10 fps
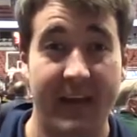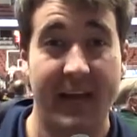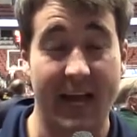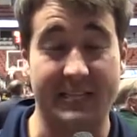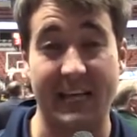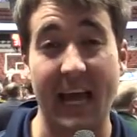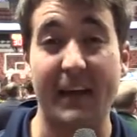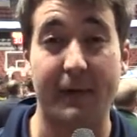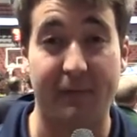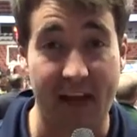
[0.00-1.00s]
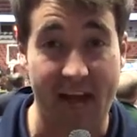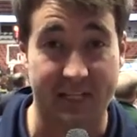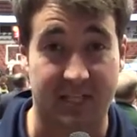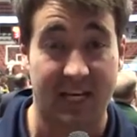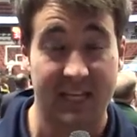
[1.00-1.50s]
as they have
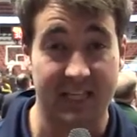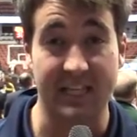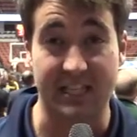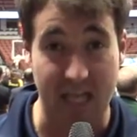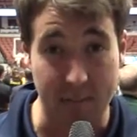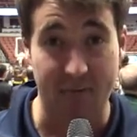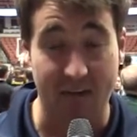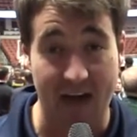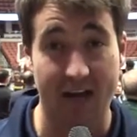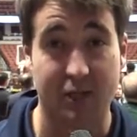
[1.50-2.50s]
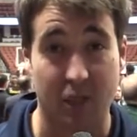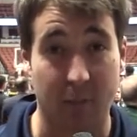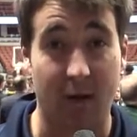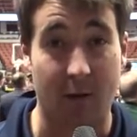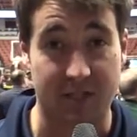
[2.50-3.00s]
advanced to the semifinals of the
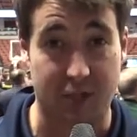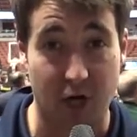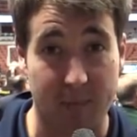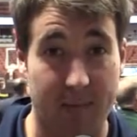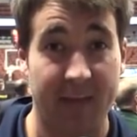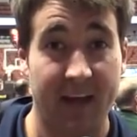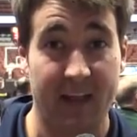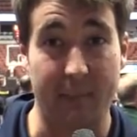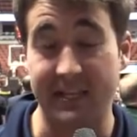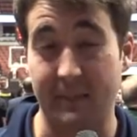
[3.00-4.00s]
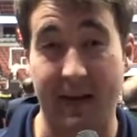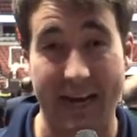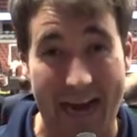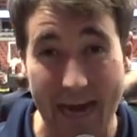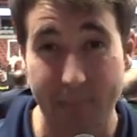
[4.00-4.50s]
Big West Tournament. They picked up a
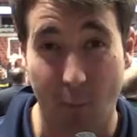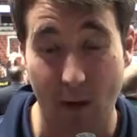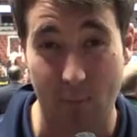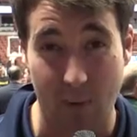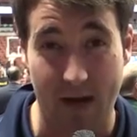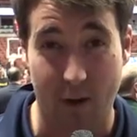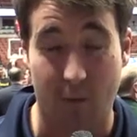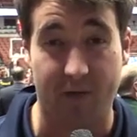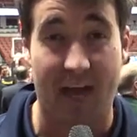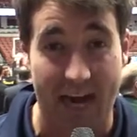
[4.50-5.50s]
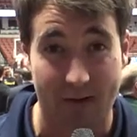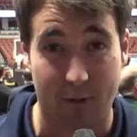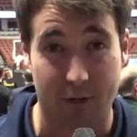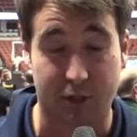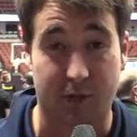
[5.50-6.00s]
nine-point win over the
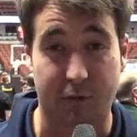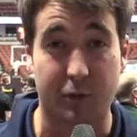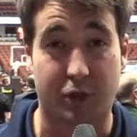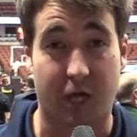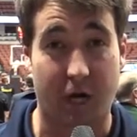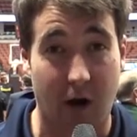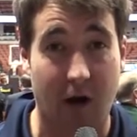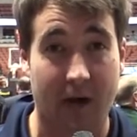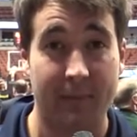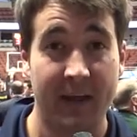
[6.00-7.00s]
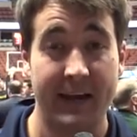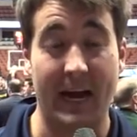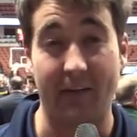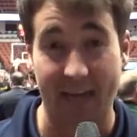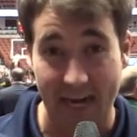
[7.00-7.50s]
Highlanders of UCR. Now,
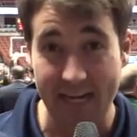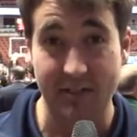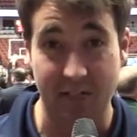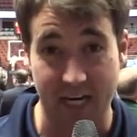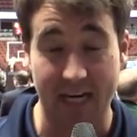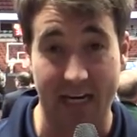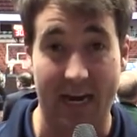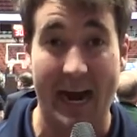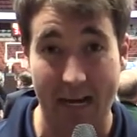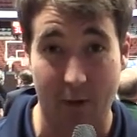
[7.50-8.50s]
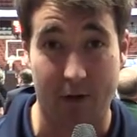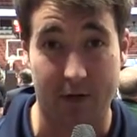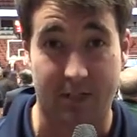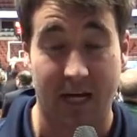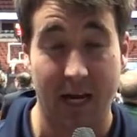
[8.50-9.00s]
the eighth-seeded Highlanders